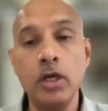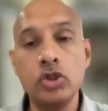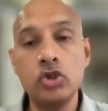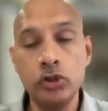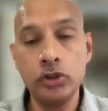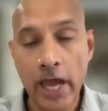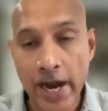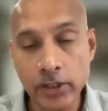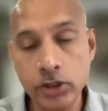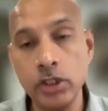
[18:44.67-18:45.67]
So
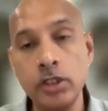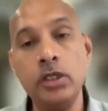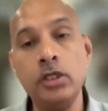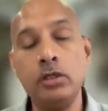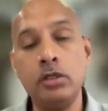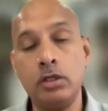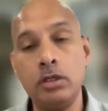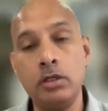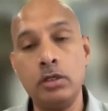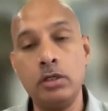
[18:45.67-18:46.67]
that journey,
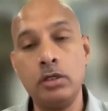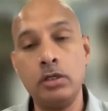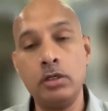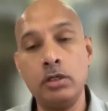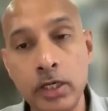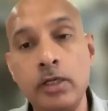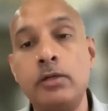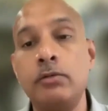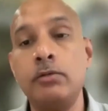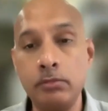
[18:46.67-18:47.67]
once they
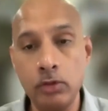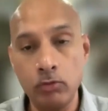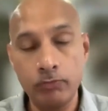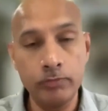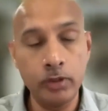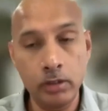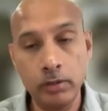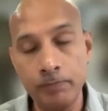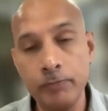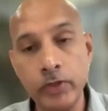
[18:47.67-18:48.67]
complete that,
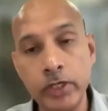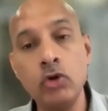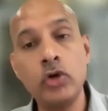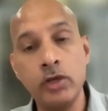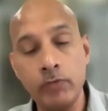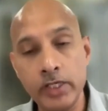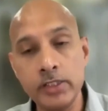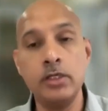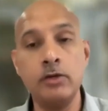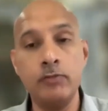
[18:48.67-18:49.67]
video
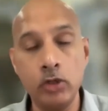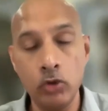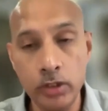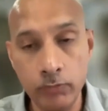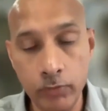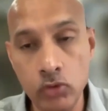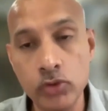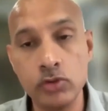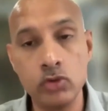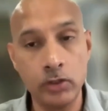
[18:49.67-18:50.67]
KYC and video
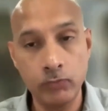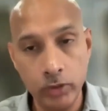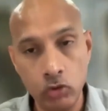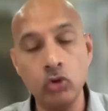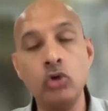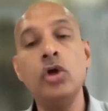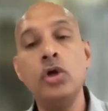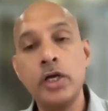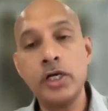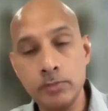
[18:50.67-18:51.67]
interviews, so that we know
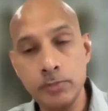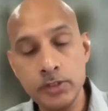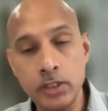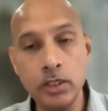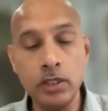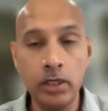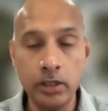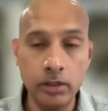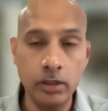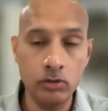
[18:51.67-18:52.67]
customers are real
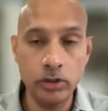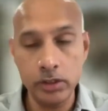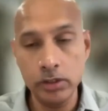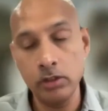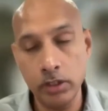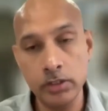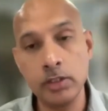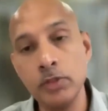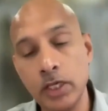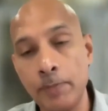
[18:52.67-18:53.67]
and there is
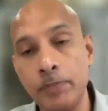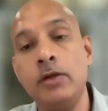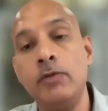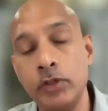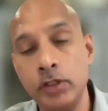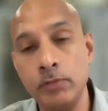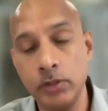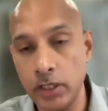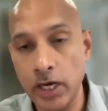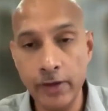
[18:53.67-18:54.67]
something happening for them
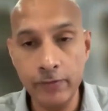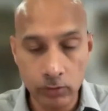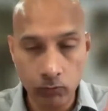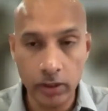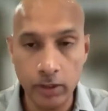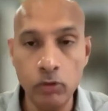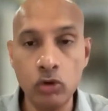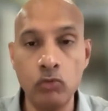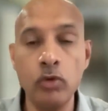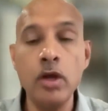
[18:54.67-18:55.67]
in their lives, and we are able
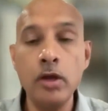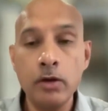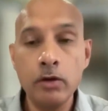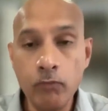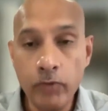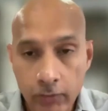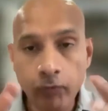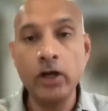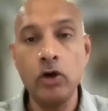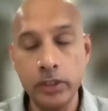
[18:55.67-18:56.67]
to
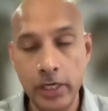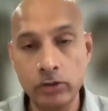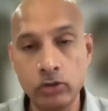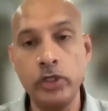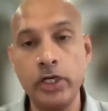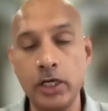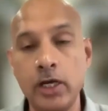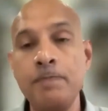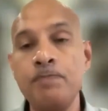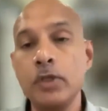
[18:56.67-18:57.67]
verify all that through
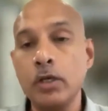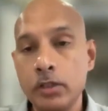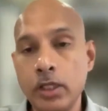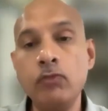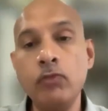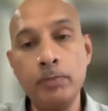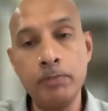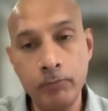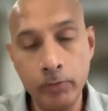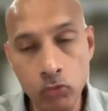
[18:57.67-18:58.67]
data, then we
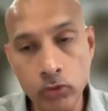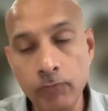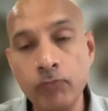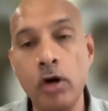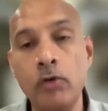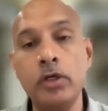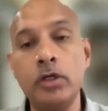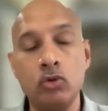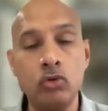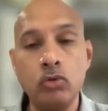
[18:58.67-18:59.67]
move them
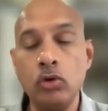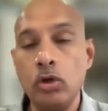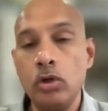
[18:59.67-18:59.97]
forward to,